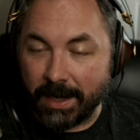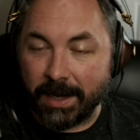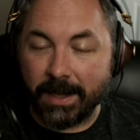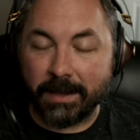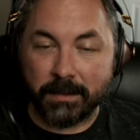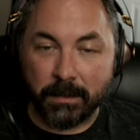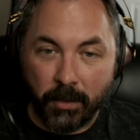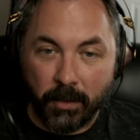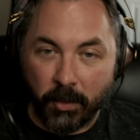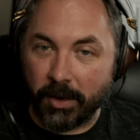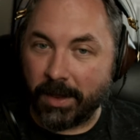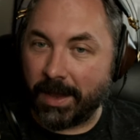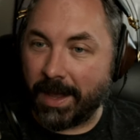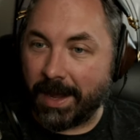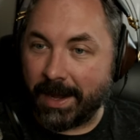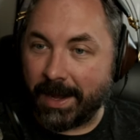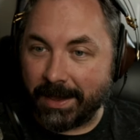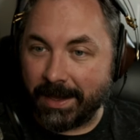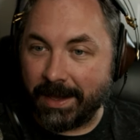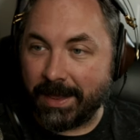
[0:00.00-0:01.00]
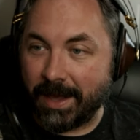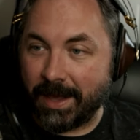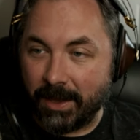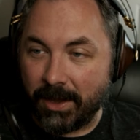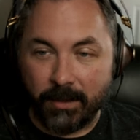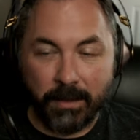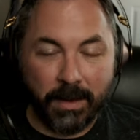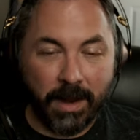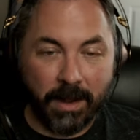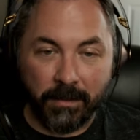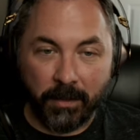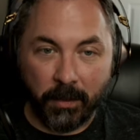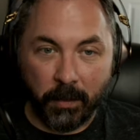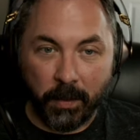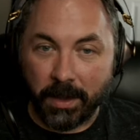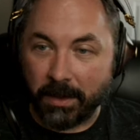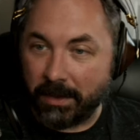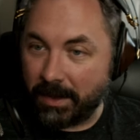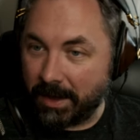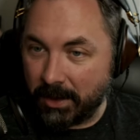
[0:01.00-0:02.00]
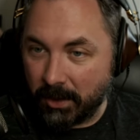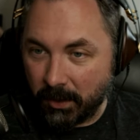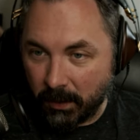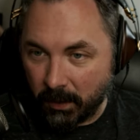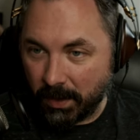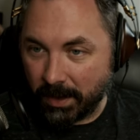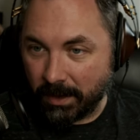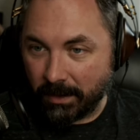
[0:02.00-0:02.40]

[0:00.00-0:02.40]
It is more likely that you never will than you will,